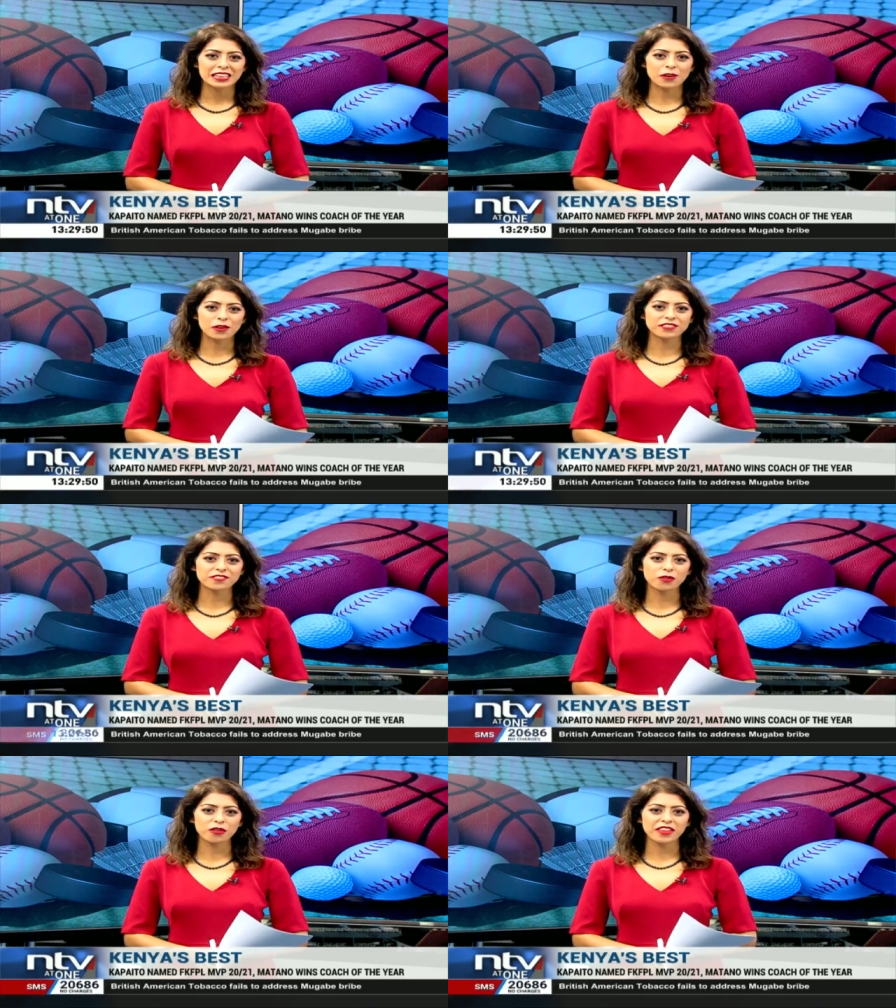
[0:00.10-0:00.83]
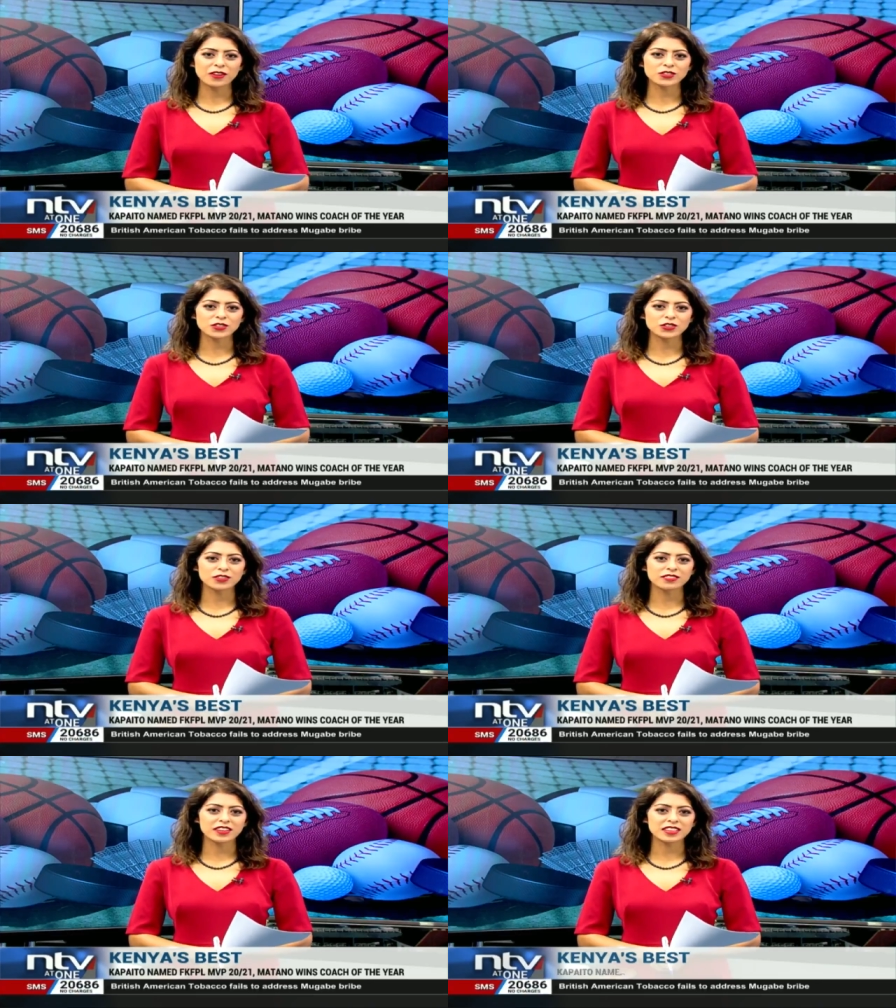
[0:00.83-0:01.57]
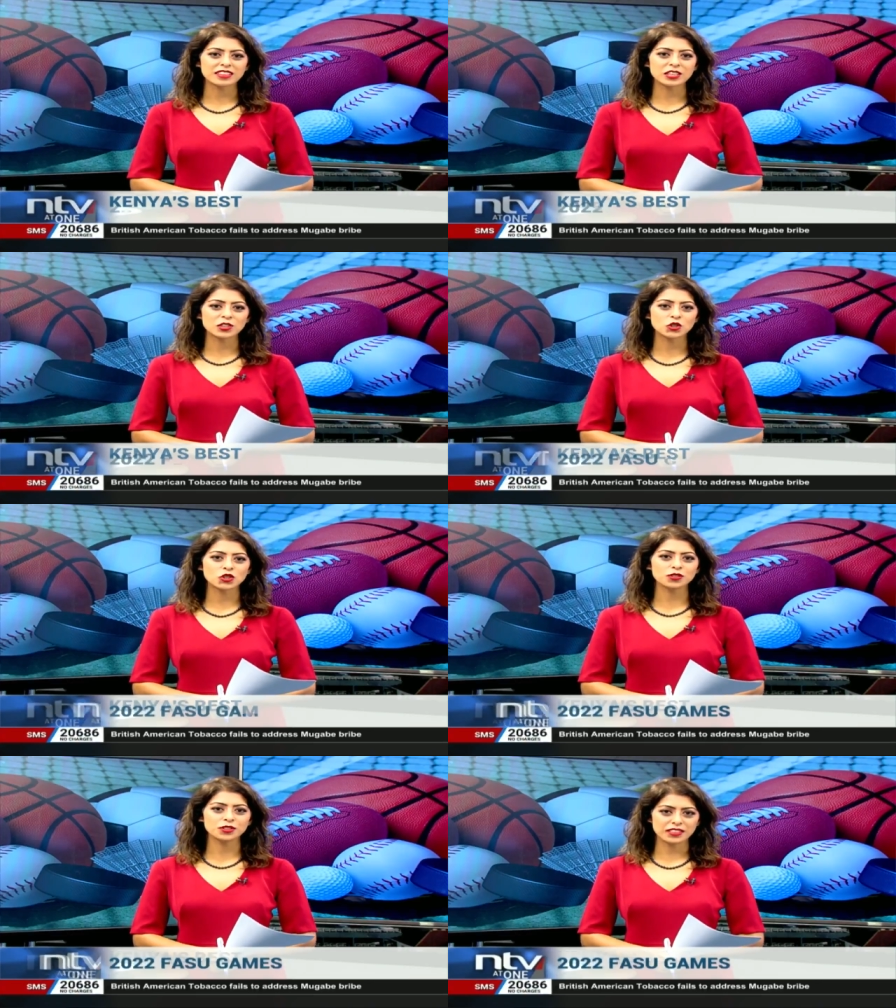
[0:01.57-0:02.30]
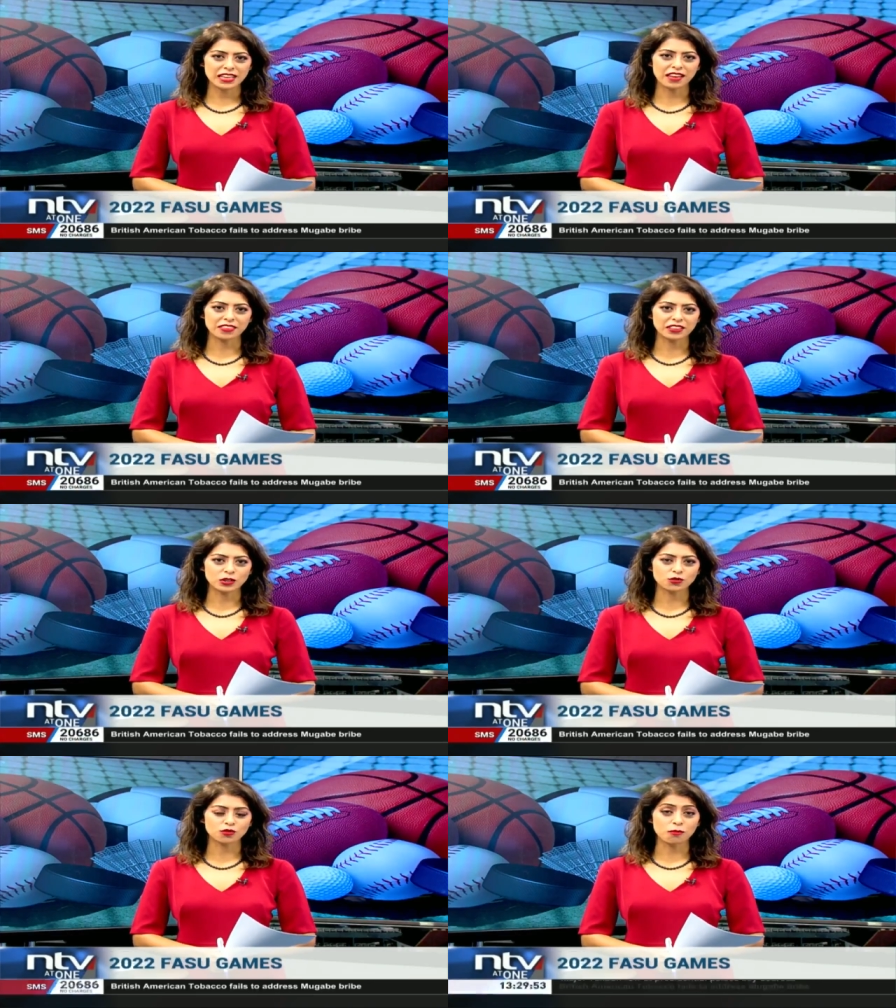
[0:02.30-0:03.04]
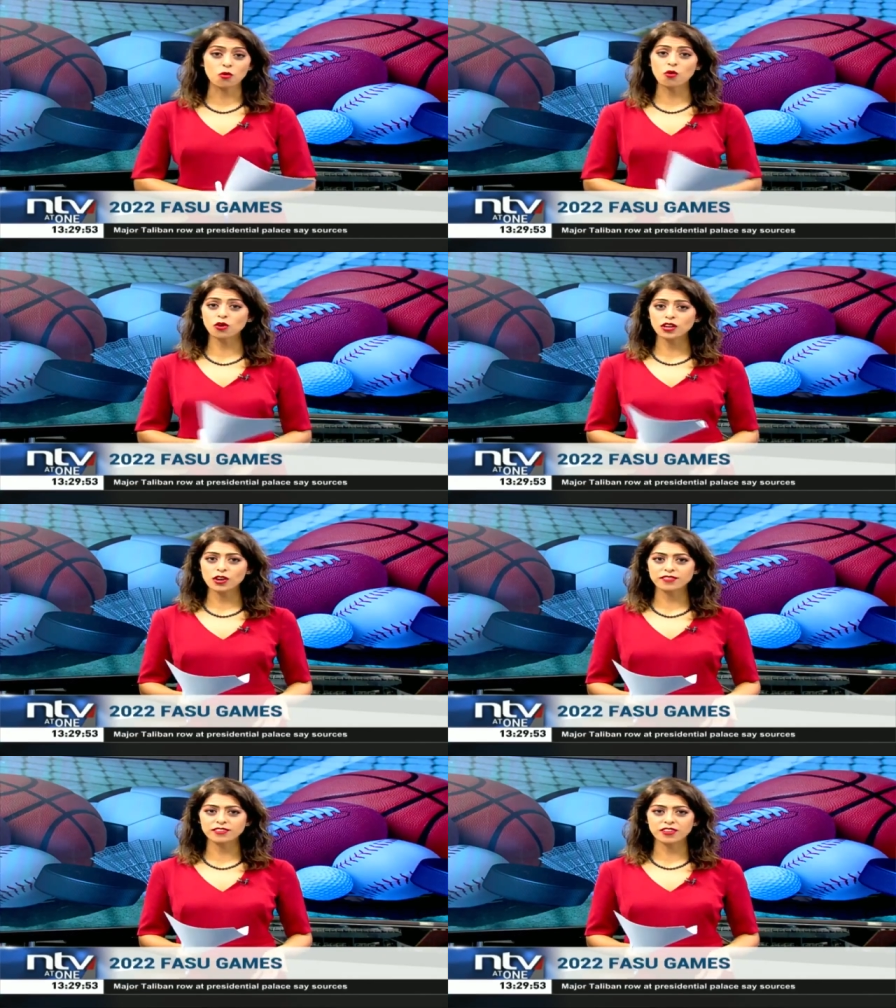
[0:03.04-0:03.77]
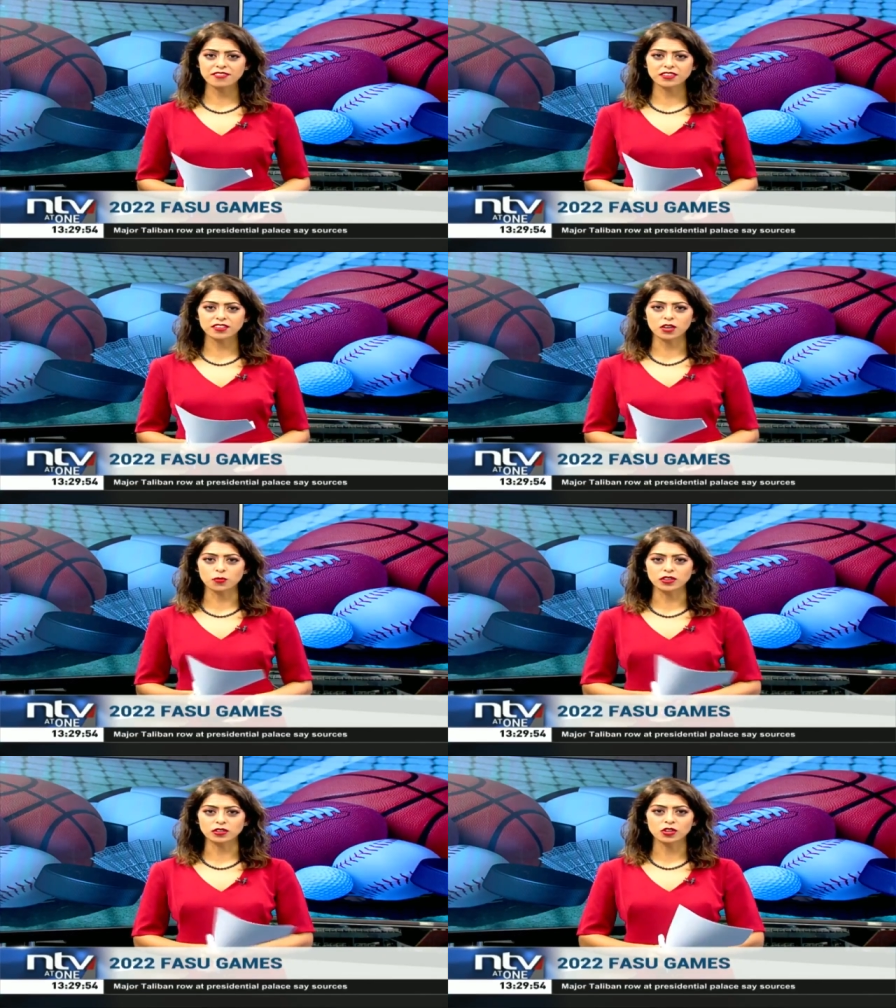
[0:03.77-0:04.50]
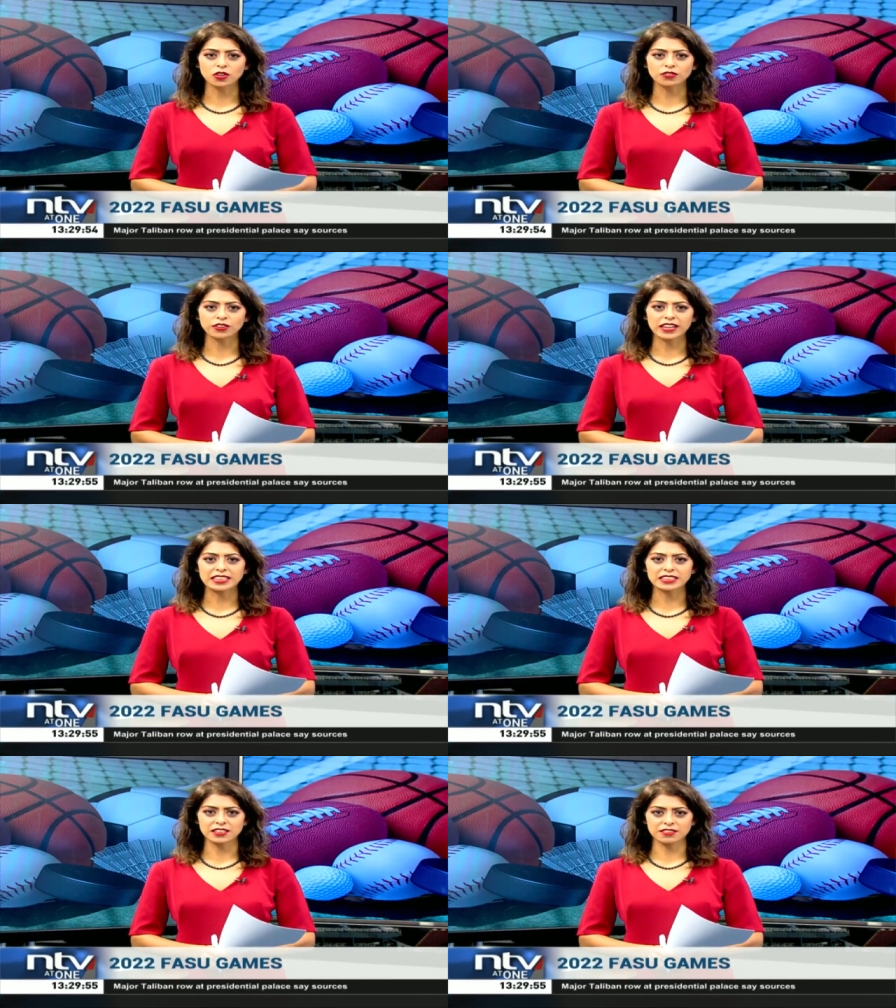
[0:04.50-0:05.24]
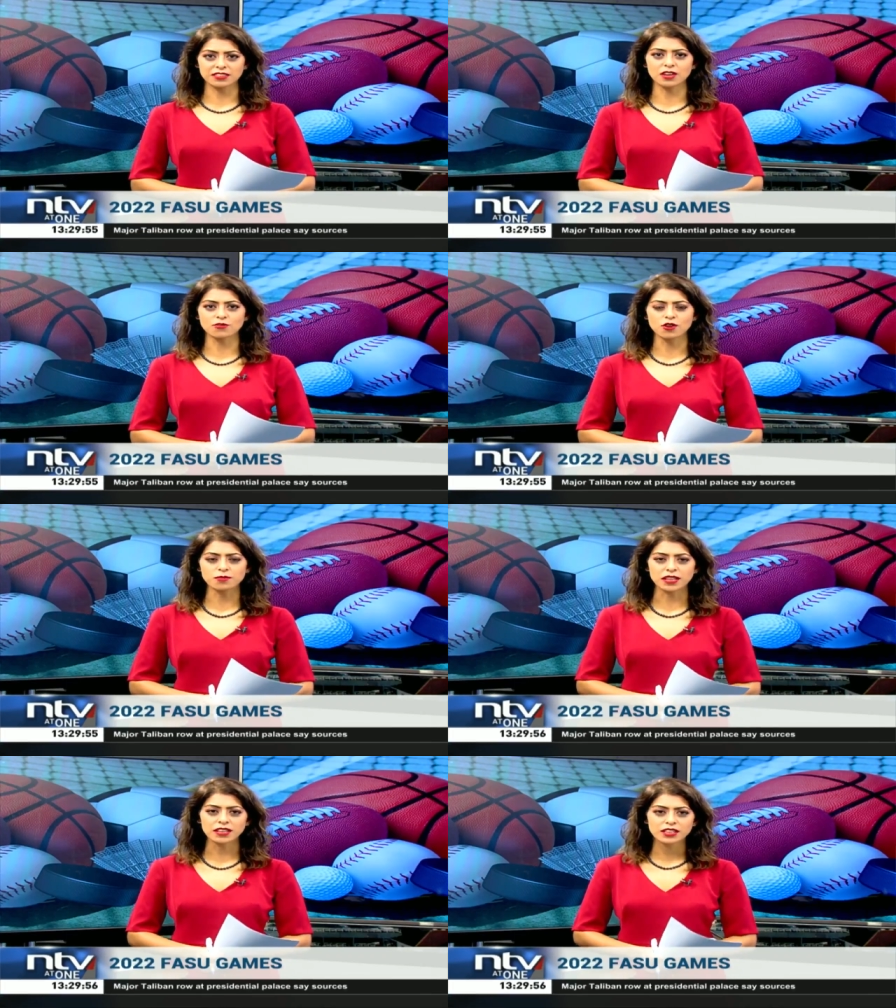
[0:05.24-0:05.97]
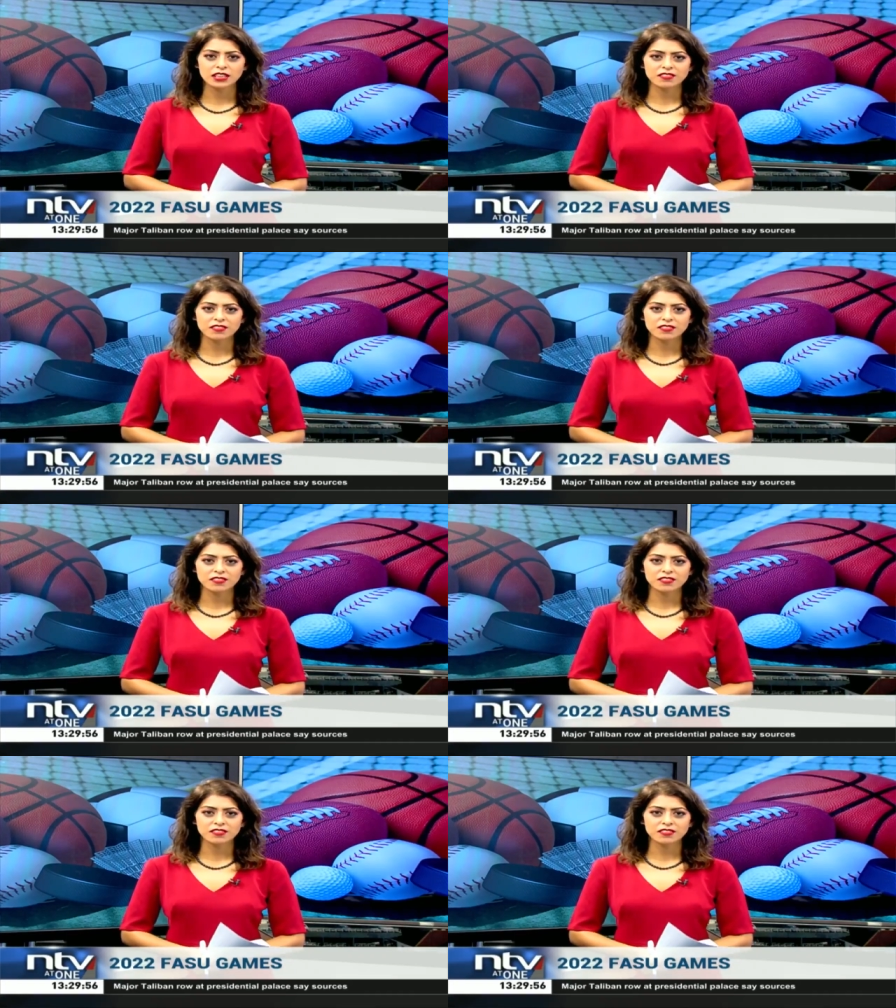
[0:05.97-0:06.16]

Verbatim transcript: Now, over 4,000 university student athletes from all over Africa will congregate here in Nairobi